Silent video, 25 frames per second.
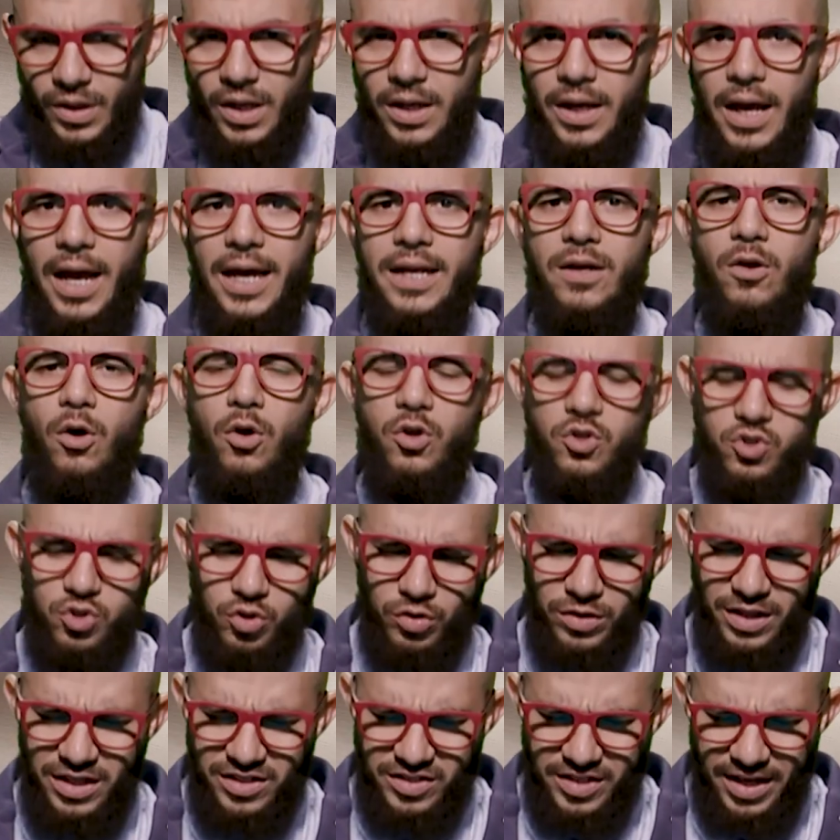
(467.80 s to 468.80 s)
And also
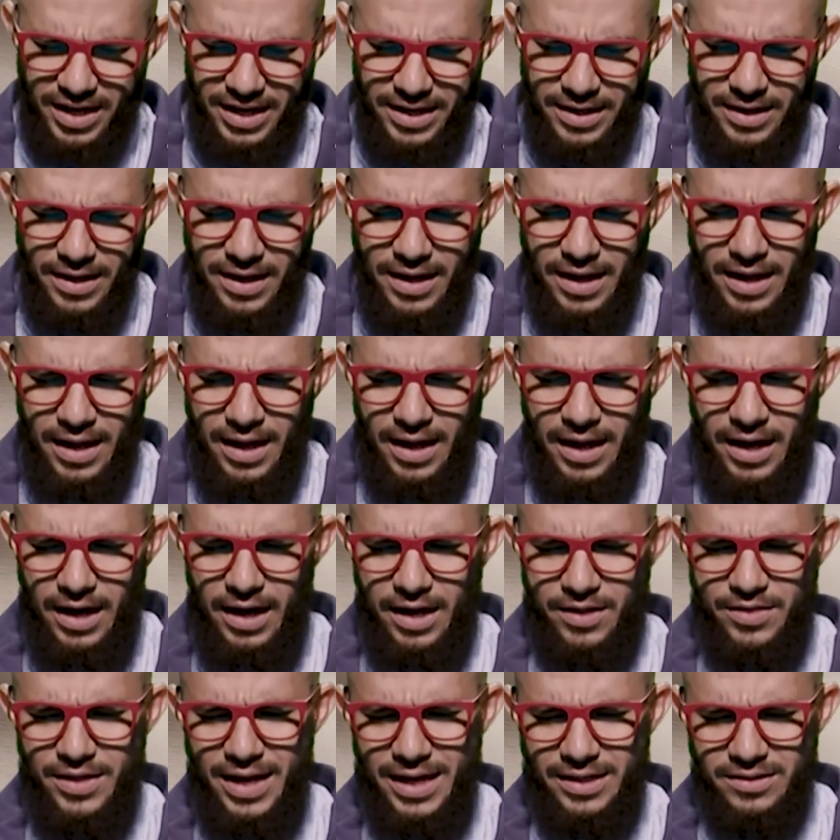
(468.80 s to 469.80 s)
they say uh,
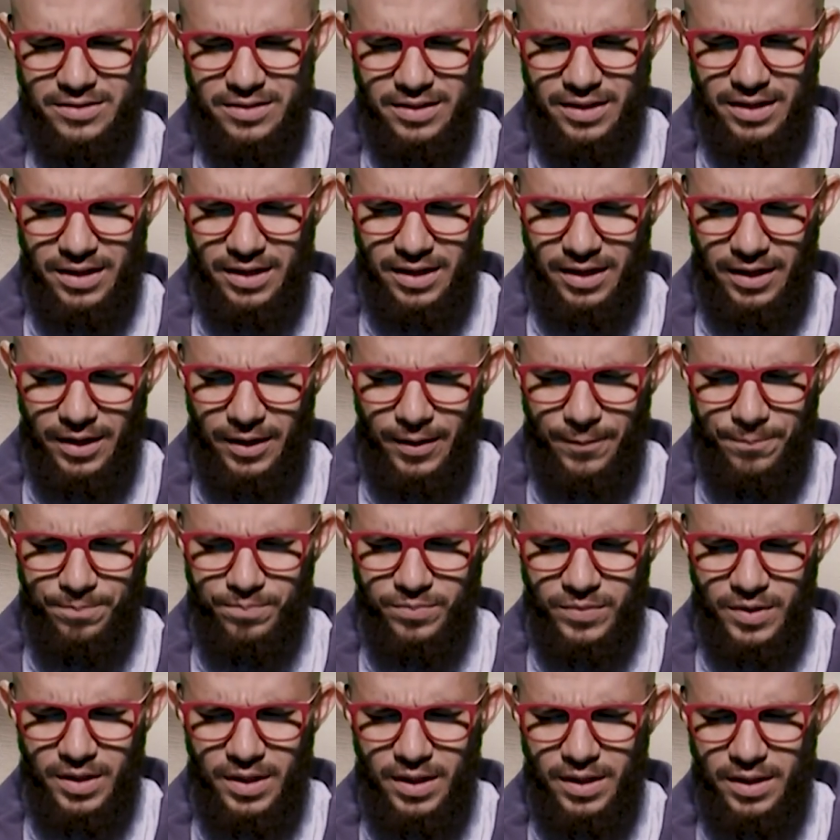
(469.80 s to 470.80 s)
that uh,
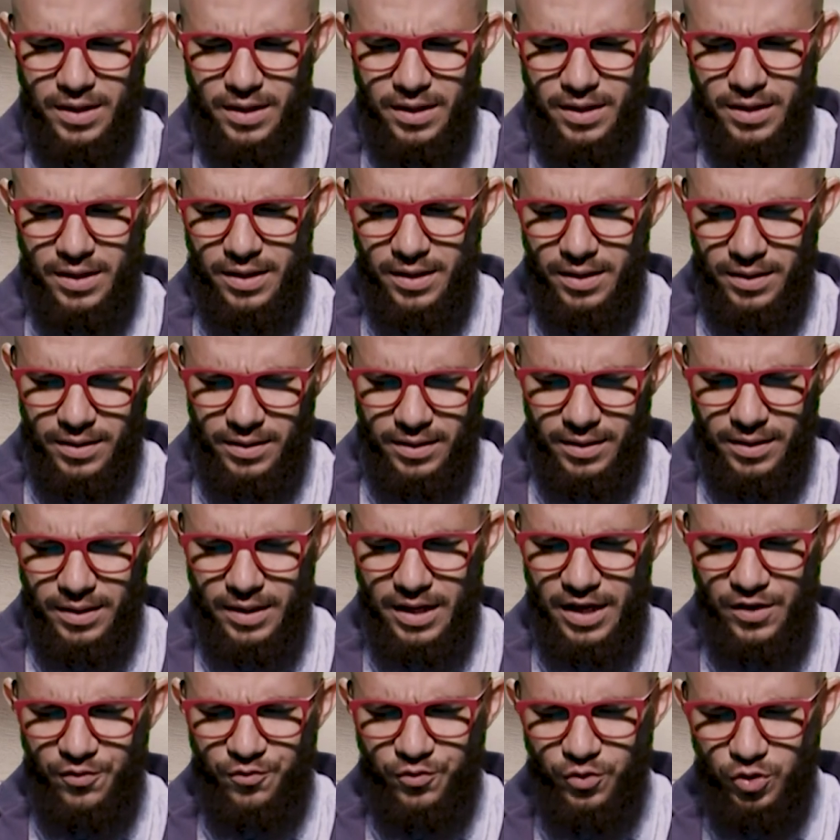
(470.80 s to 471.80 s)

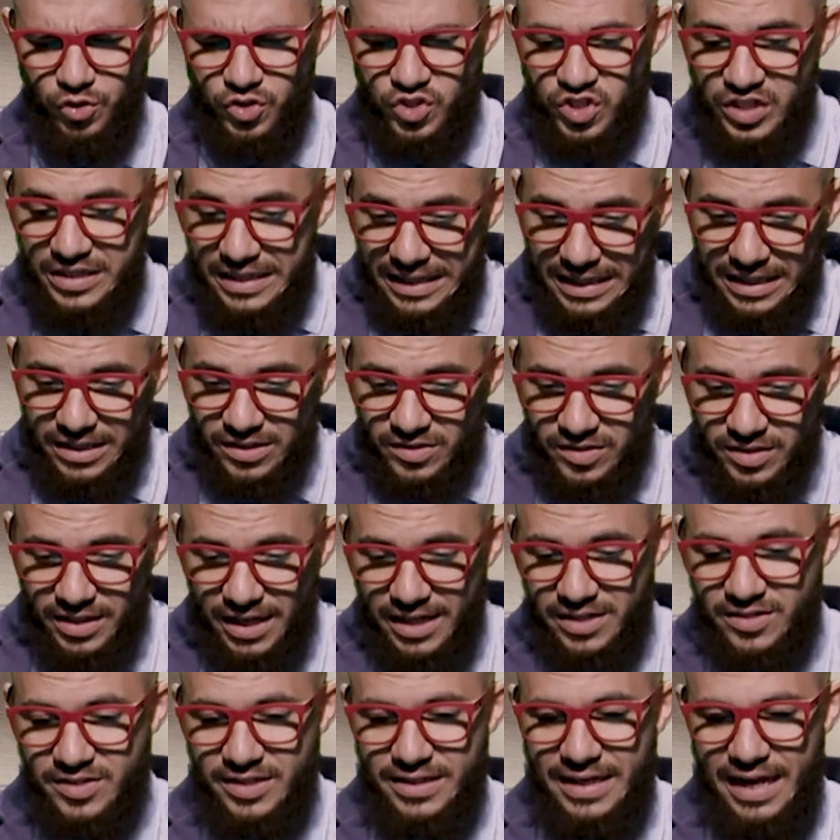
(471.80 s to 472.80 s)
if you sneeze,
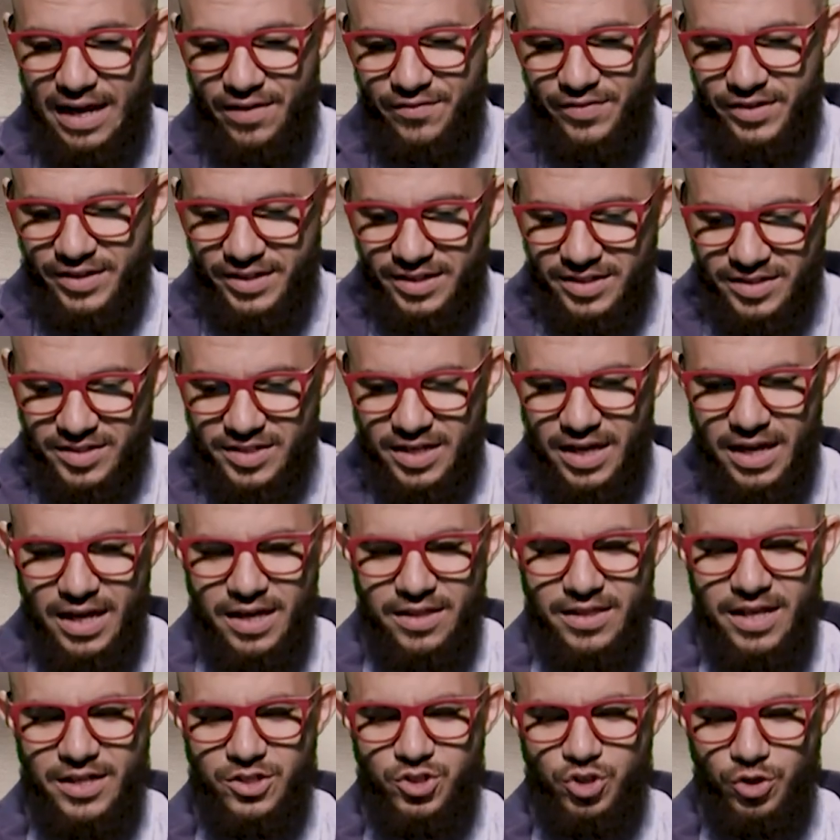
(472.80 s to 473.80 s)
it's an evidence
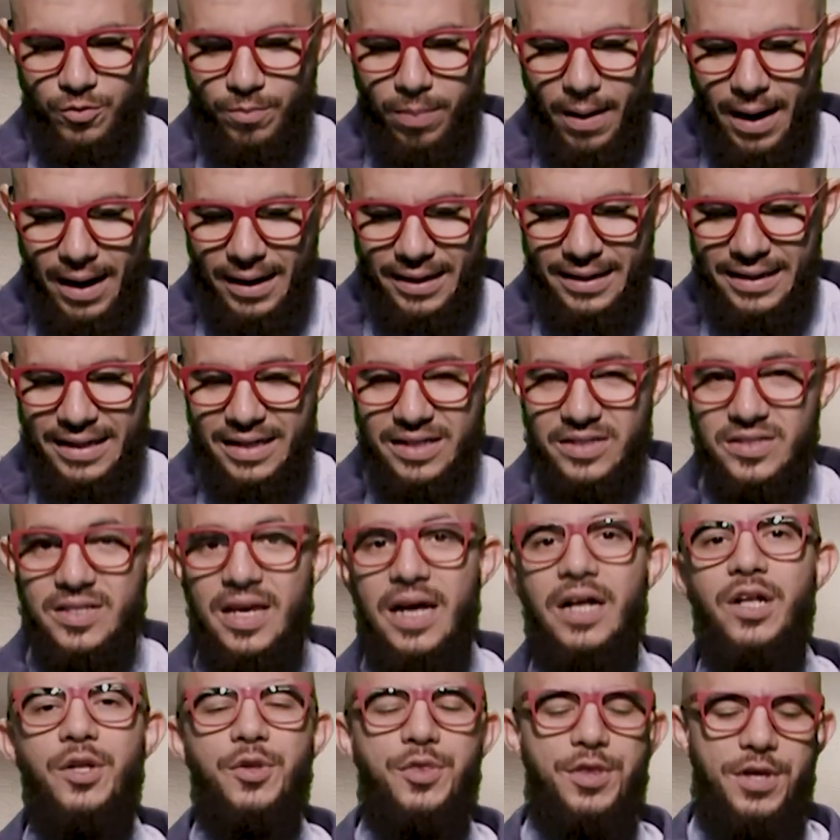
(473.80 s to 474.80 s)
that your body is
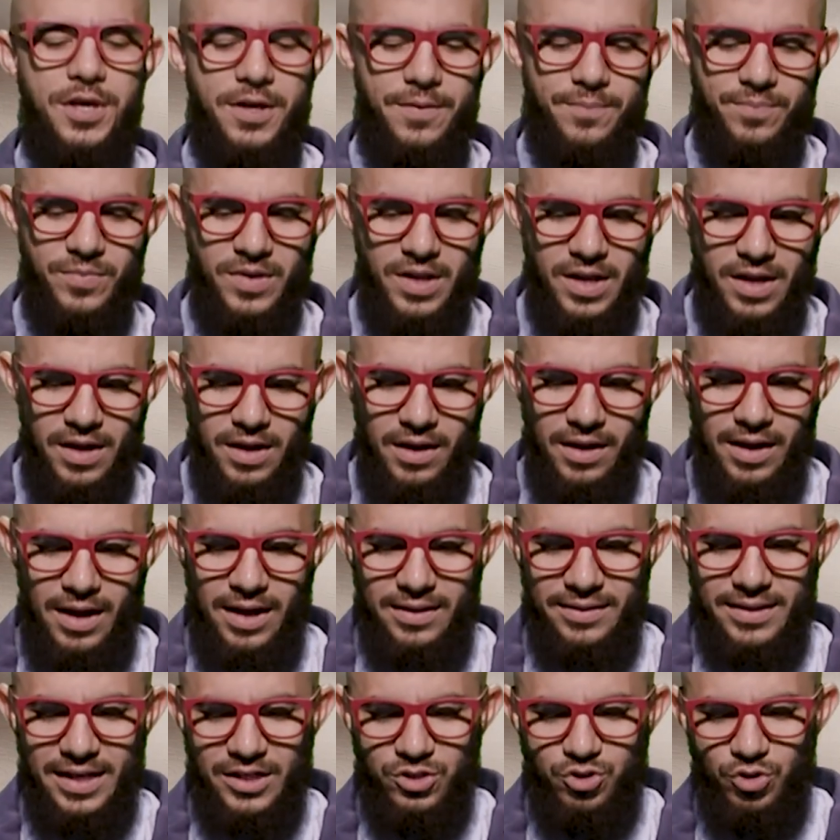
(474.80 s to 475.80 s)
healthy
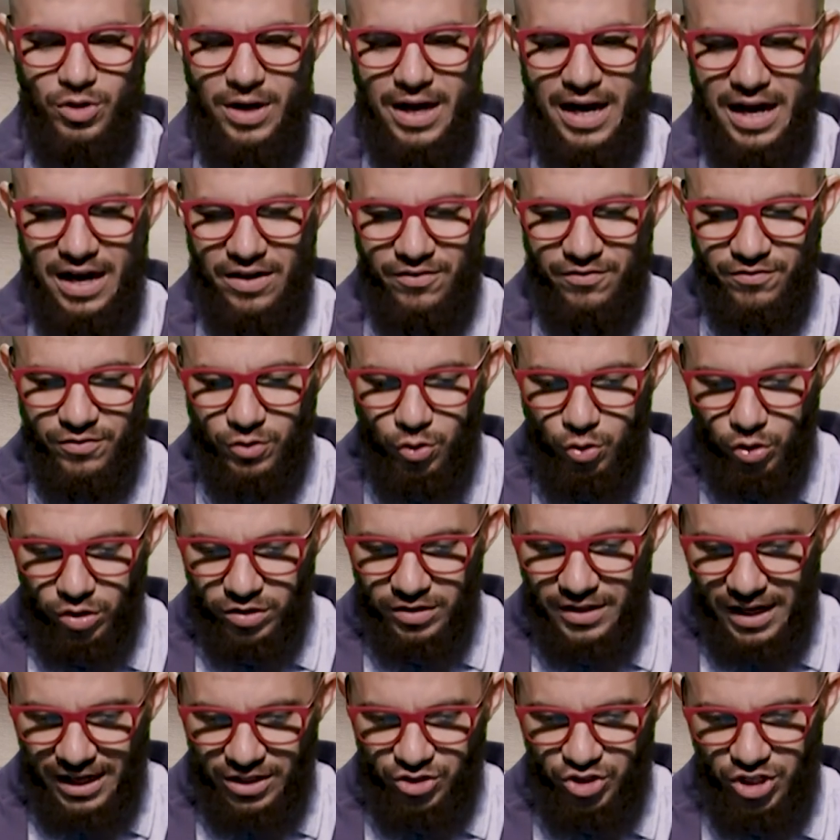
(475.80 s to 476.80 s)
and that you have good
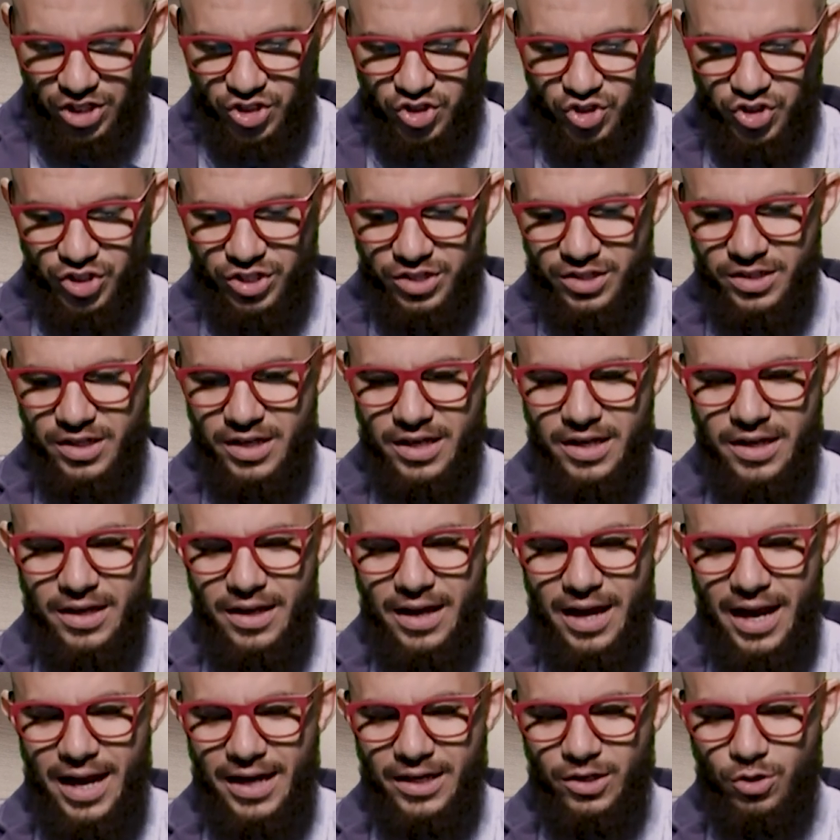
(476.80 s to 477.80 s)
digestion
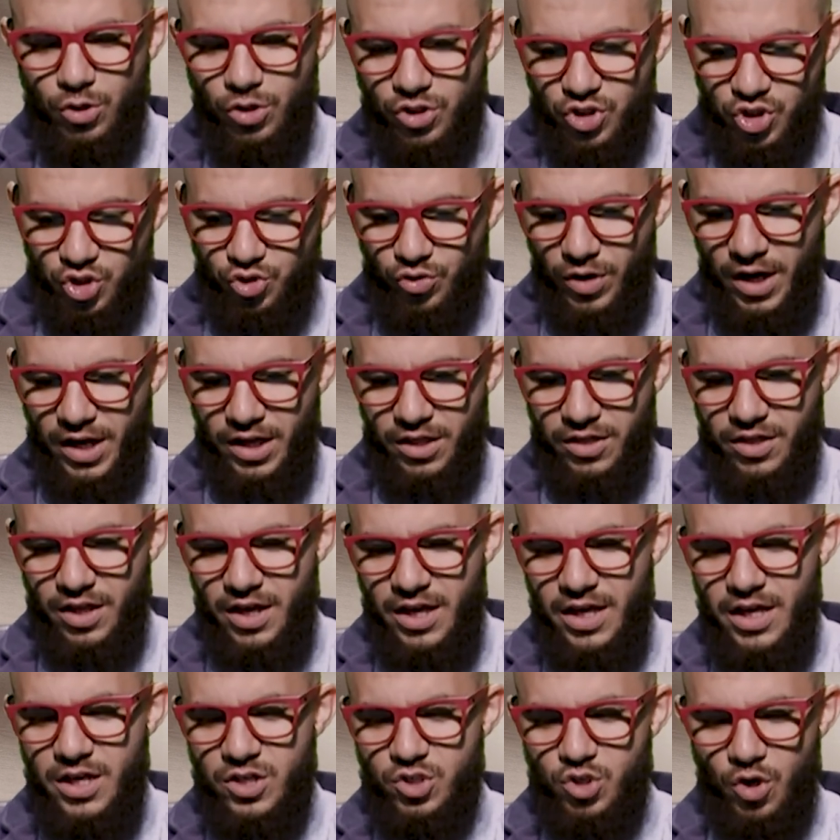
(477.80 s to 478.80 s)
and good strength.
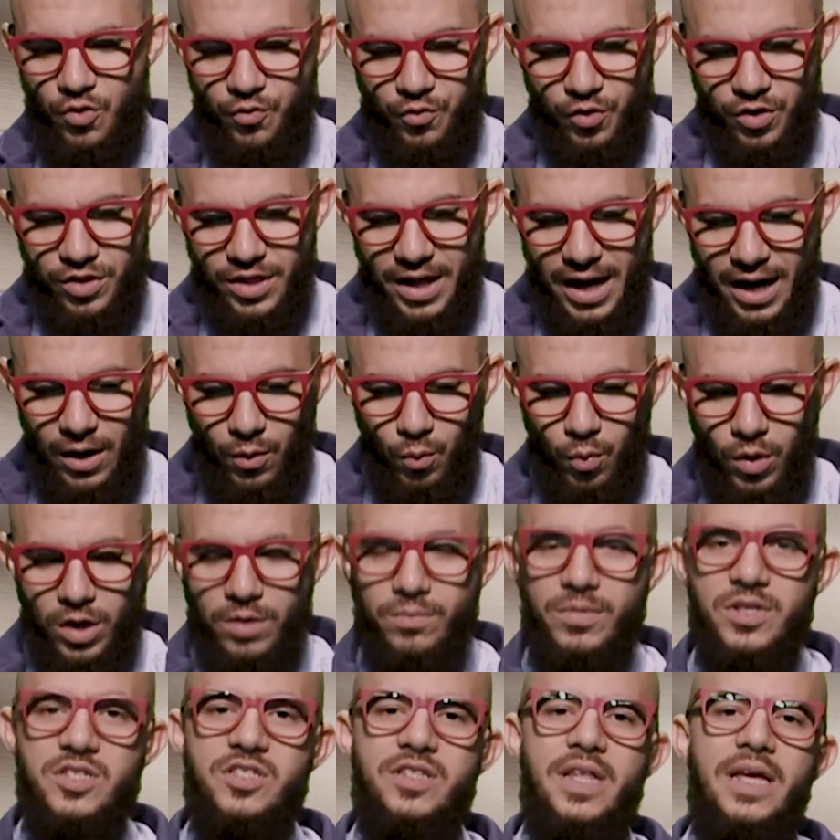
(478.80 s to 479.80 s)
So for that, one
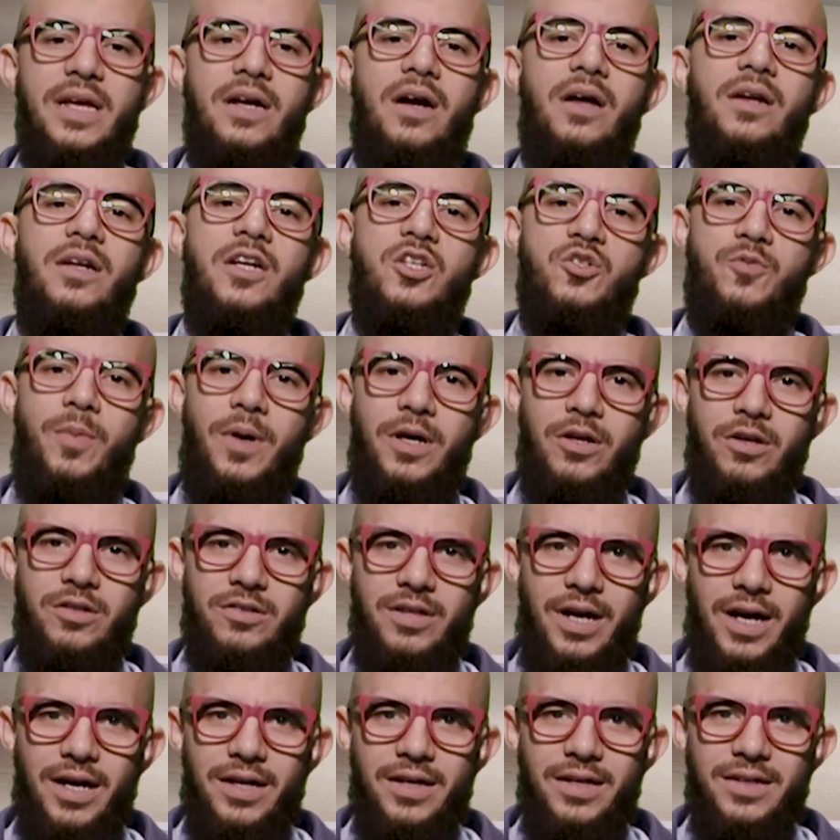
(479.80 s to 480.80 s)
must thank Allah subhanahu wa
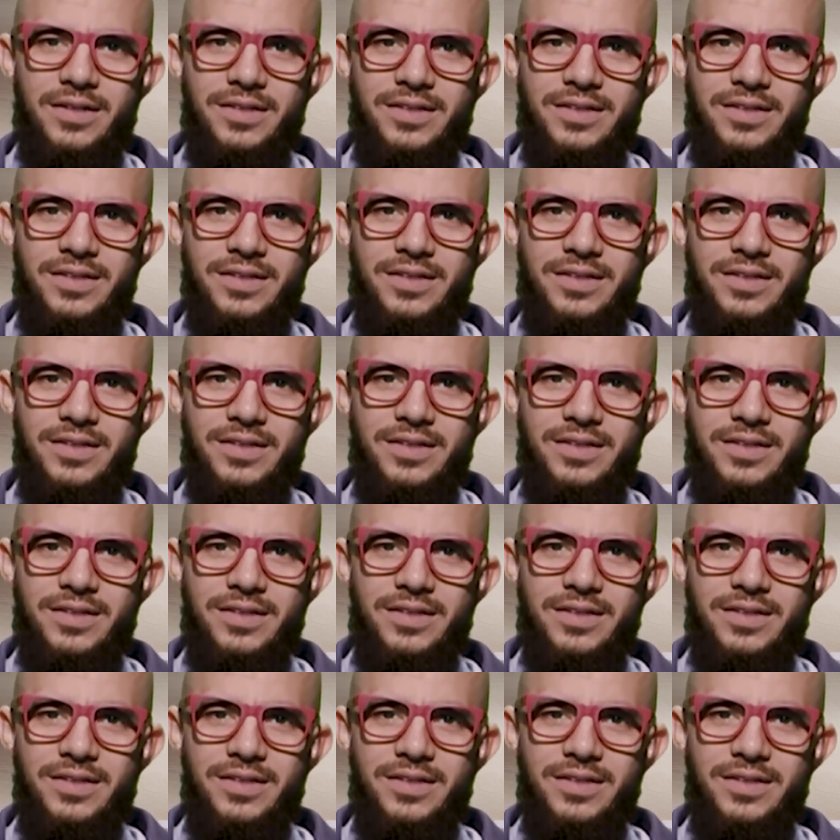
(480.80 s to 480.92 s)
ta'ala.